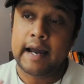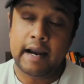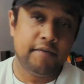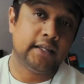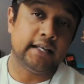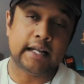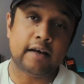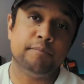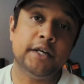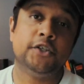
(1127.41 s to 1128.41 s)
Everything that
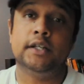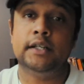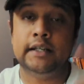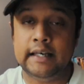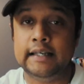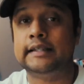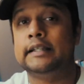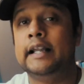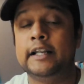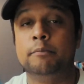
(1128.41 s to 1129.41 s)
I've mentioned
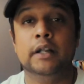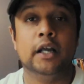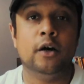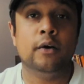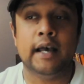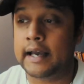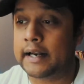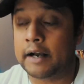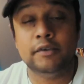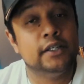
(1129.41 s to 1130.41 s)
is linked below,
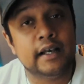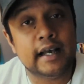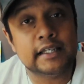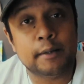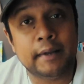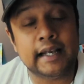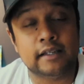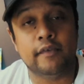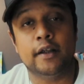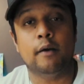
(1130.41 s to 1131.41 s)
and I will see you guys in my
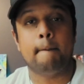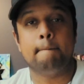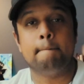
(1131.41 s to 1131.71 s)
next video.